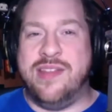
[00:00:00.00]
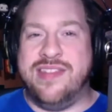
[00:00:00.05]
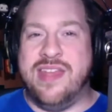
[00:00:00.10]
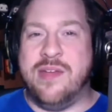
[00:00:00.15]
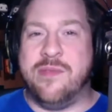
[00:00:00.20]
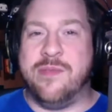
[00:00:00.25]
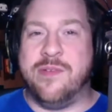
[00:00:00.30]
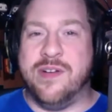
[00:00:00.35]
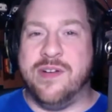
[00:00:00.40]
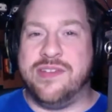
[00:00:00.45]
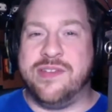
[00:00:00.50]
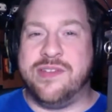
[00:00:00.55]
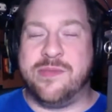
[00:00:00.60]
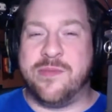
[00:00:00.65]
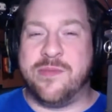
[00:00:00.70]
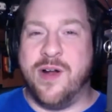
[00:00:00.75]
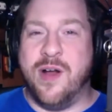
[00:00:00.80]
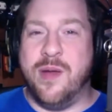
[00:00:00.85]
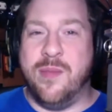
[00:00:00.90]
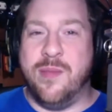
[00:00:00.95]
it differs
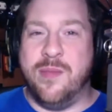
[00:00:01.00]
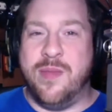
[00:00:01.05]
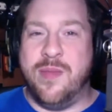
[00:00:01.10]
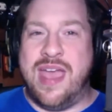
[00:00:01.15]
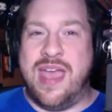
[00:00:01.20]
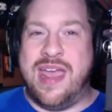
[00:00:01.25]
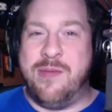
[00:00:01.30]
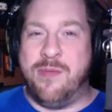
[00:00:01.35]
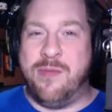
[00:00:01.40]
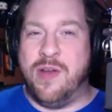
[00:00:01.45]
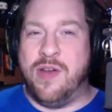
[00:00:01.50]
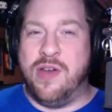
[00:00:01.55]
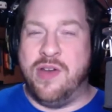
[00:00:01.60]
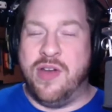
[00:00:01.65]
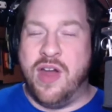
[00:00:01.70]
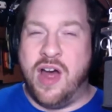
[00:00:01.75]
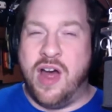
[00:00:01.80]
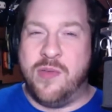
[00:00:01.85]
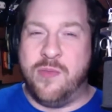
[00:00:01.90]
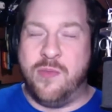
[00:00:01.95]
from a
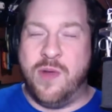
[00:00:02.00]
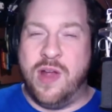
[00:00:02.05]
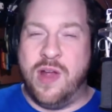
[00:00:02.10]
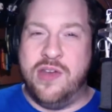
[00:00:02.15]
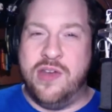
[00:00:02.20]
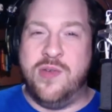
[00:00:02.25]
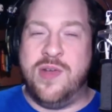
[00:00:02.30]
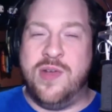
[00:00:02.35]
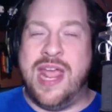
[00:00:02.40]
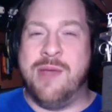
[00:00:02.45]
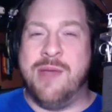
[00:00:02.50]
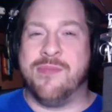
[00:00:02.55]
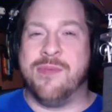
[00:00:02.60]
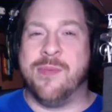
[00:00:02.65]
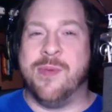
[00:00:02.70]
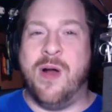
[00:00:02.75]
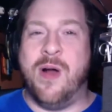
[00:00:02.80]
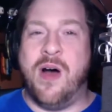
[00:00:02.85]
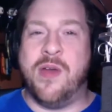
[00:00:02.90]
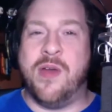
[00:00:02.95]
new game
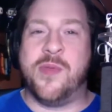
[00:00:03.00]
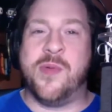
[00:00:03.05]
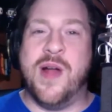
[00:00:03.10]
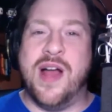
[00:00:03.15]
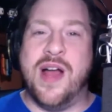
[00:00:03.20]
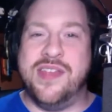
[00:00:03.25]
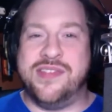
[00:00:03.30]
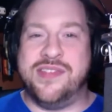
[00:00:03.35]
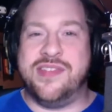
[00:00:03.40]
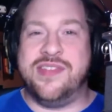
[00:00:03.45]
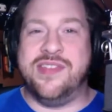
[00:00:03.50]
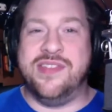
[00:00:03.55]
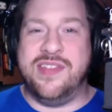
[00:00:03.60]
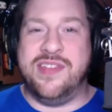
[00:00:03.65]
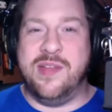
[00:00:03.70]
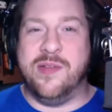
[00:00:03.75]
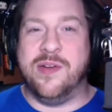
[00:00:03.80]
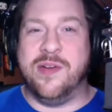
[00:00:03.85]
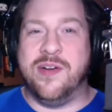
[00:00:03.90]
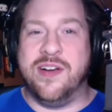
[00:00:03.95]
from an authorized
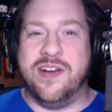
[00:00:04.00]
dealer.